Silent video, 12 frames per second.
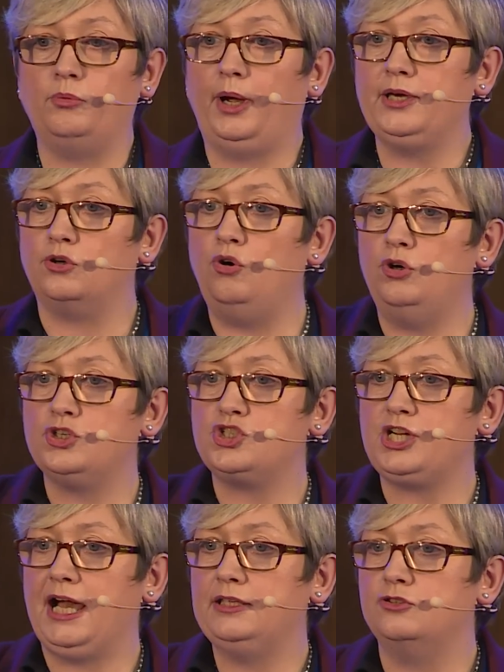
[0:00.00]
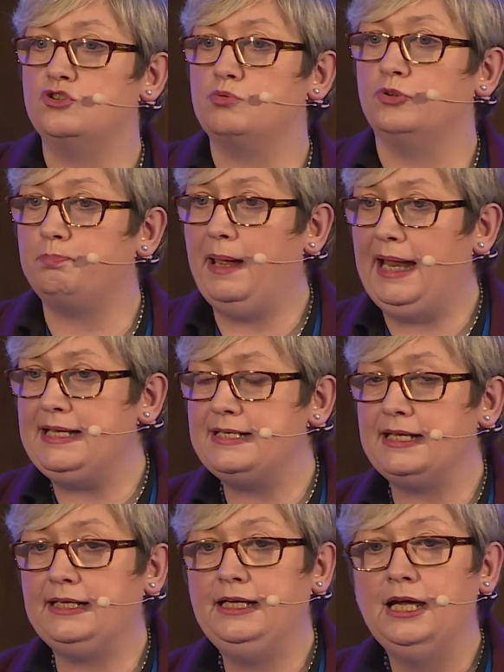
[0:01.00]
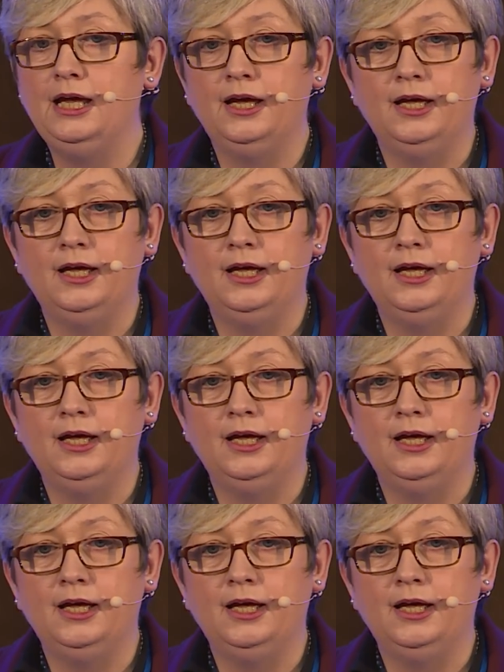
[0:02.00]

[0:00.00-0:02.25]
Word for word: and while the court challenge was pending,